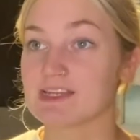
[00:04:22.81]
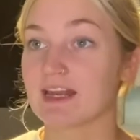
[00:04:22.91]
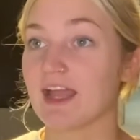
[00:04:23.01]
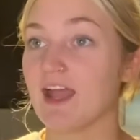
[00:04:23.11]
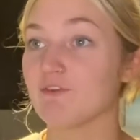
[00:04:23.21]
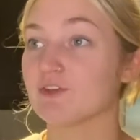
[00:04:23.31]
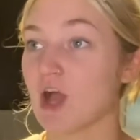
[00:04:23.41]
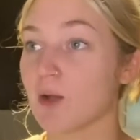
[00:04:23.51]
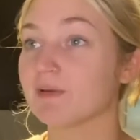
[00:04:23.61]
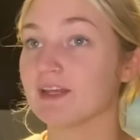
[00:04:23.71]
and I have
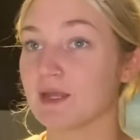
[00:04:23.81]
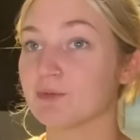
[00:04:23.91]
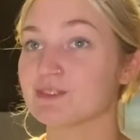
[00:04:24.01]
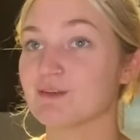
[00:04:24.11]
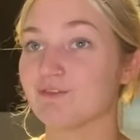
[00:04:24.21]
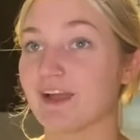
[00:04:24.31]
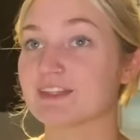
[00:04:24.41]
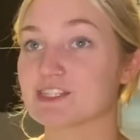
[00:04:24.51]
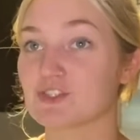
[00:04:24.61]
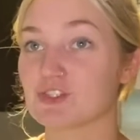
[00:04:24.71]
not been able to find
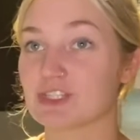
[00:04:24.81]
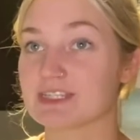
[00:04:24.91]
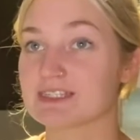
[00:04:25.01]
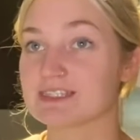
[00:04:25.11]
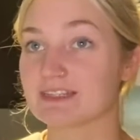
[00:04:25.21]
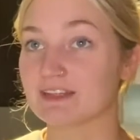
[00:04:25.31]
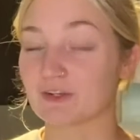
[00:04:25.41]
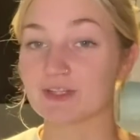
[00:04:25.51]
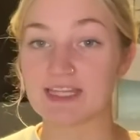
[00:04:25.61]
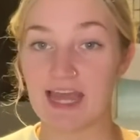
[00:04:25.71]
this cheese
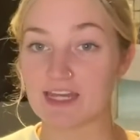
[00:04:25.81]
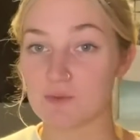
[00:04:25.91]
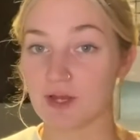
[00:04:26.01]
literally anywhere.